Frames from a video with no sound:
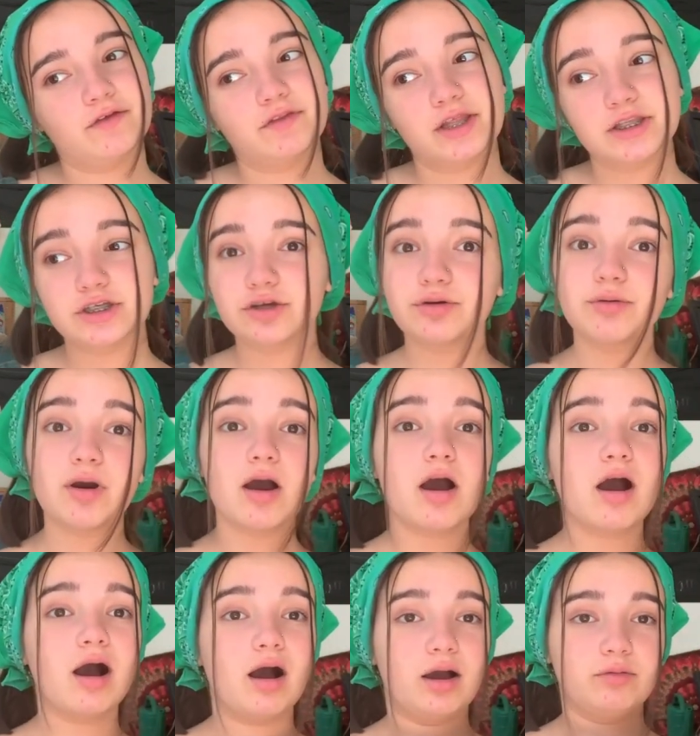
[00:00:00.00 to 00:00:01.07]
If they do,
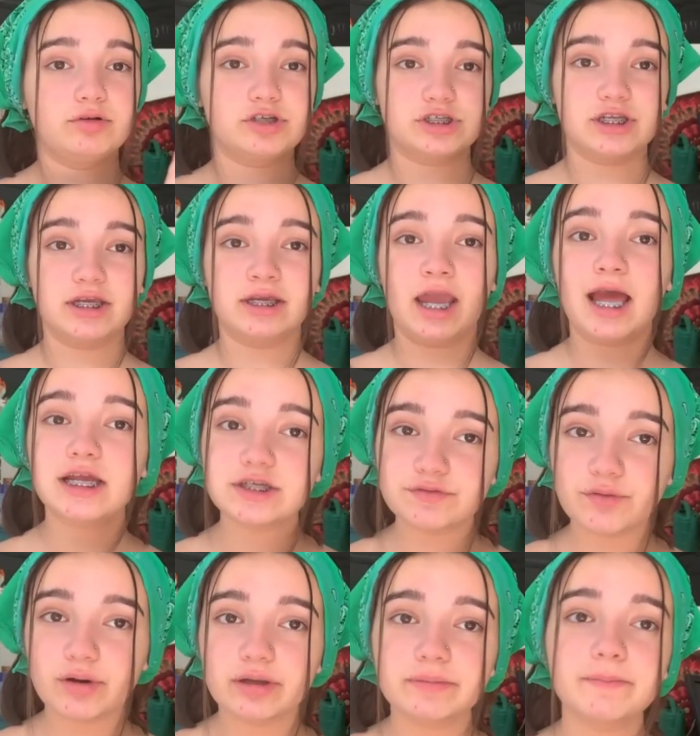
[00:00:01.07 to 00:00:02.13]
I will just take cash
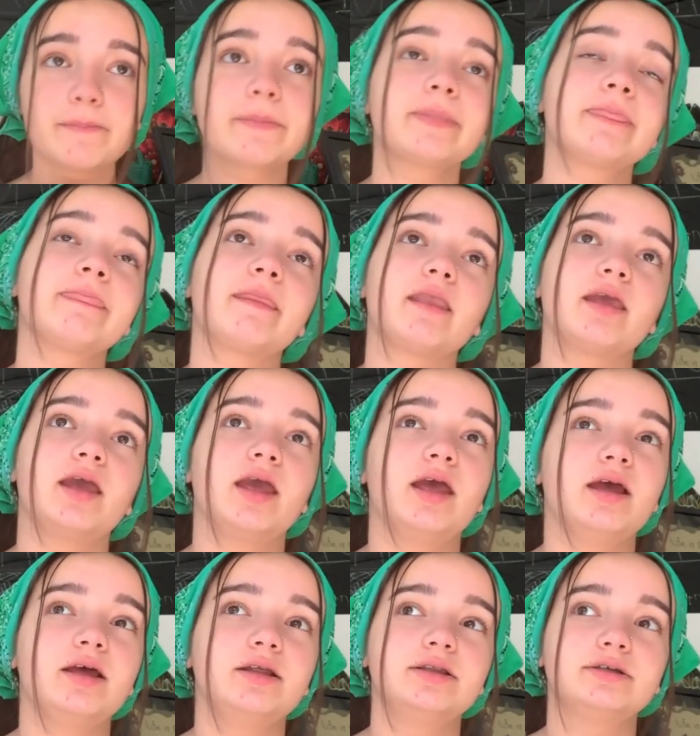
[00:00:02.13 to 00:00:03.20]
for it
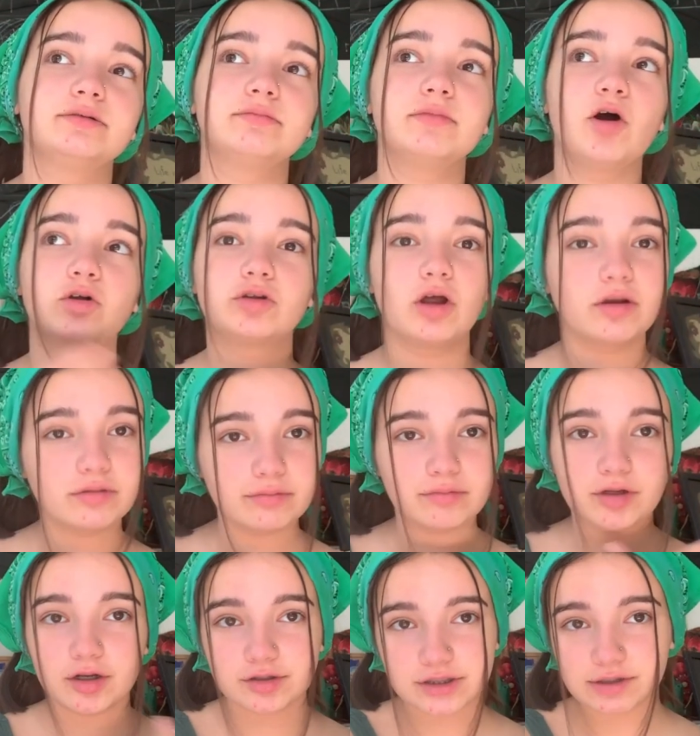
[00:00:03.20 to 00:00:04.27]
and hold on,
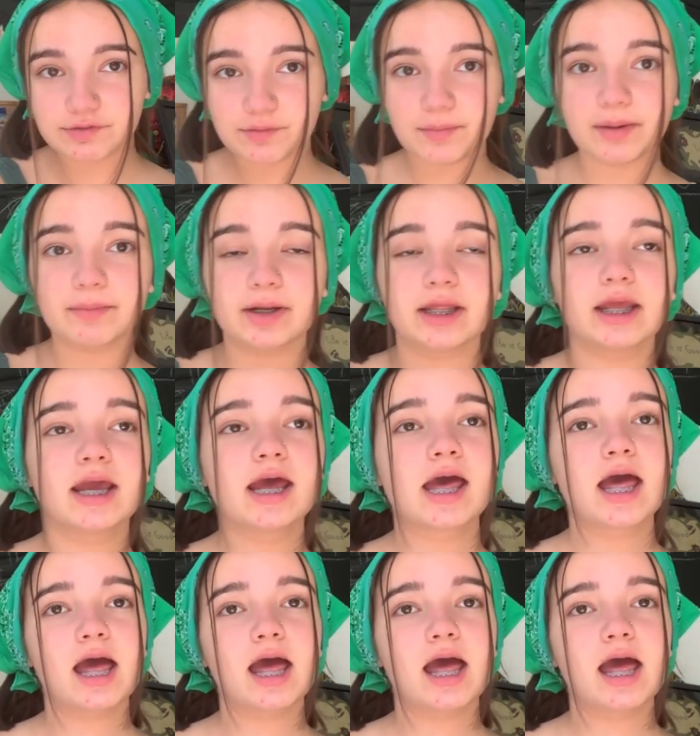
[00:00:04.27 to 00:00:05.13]
you know, save up my money.